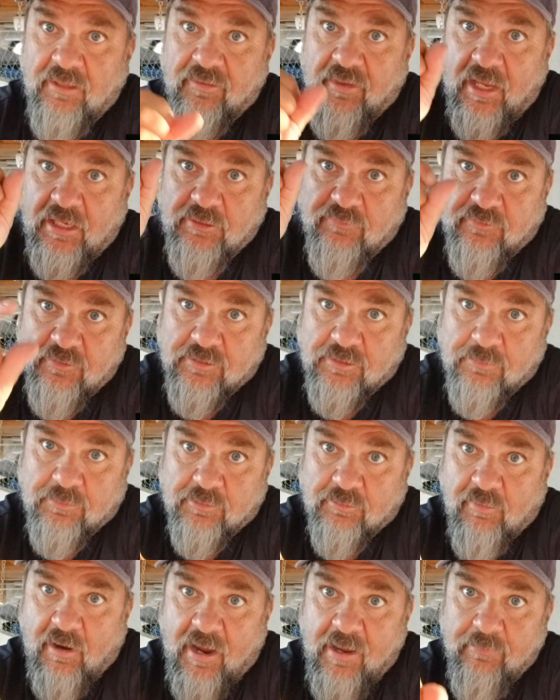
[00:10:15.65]
Thanks for
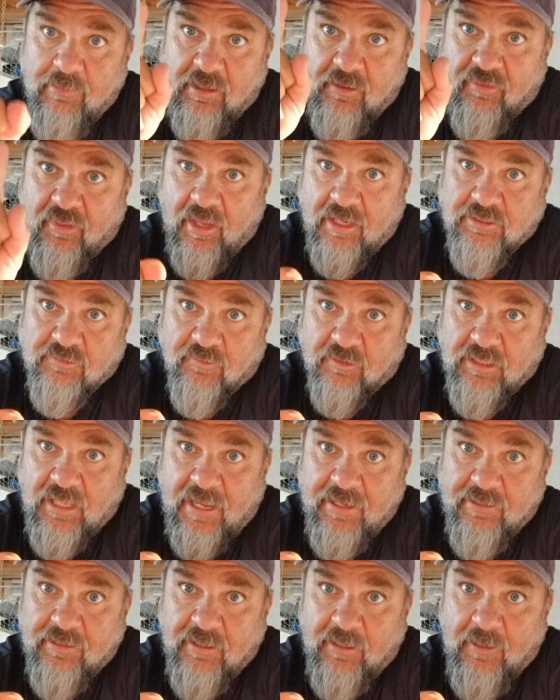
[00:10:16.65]
subscribing. Thanks for
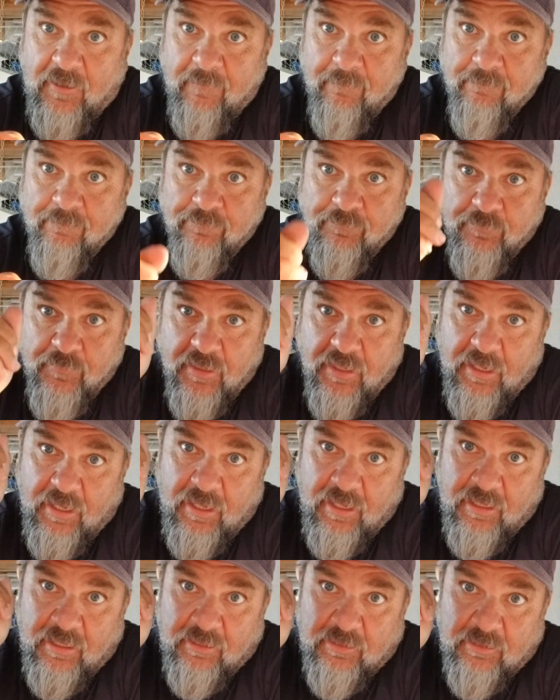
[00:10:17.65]
liking.
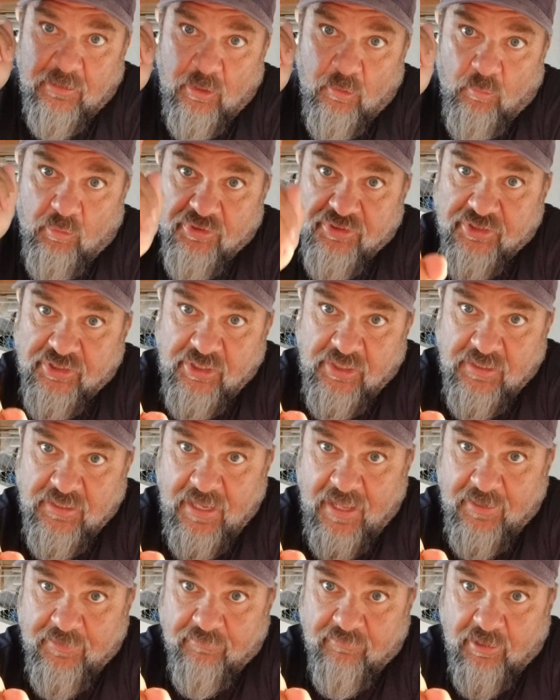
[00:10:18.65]
And we'll see you
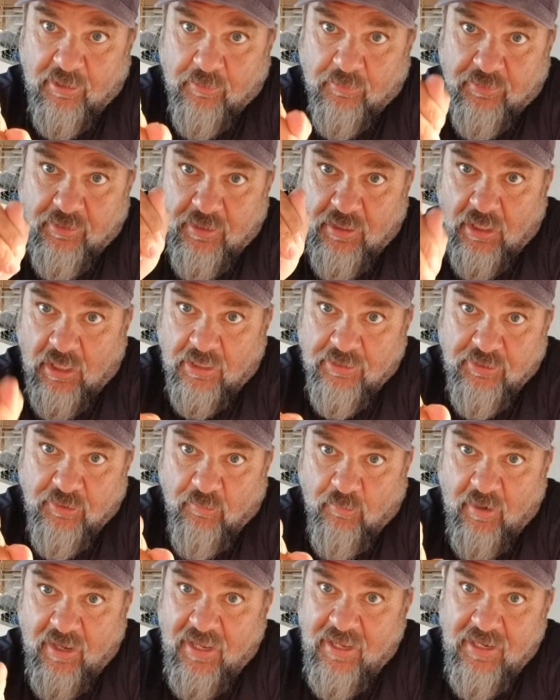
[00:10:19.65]
down the road.
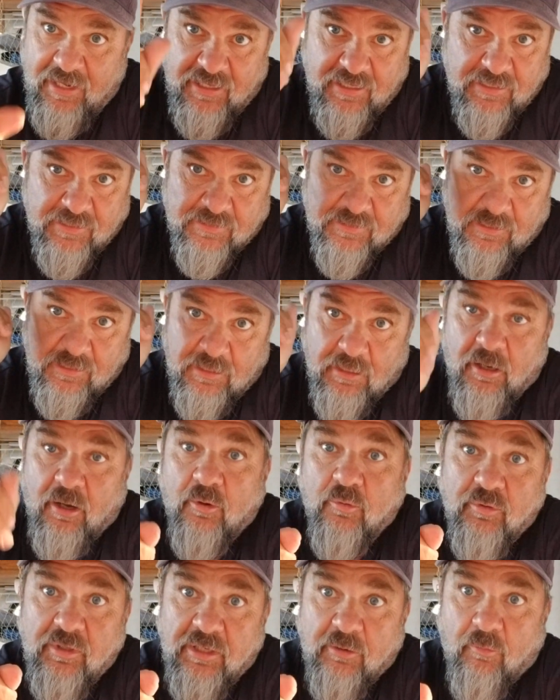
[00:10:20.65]
Underway is the
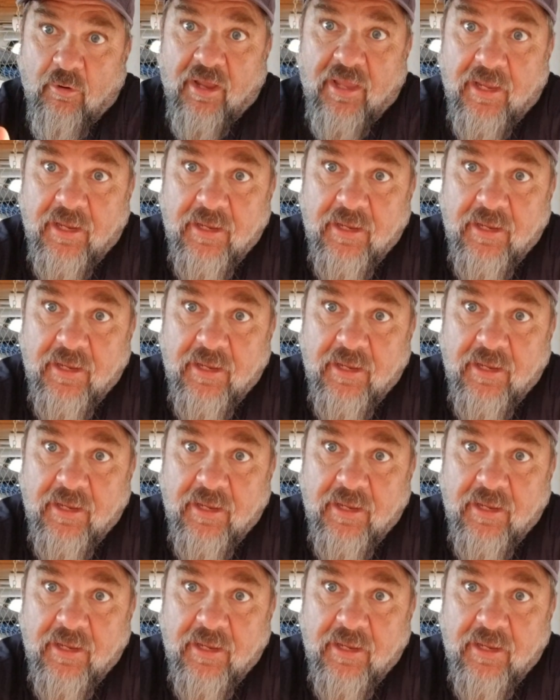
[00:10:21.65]
only way.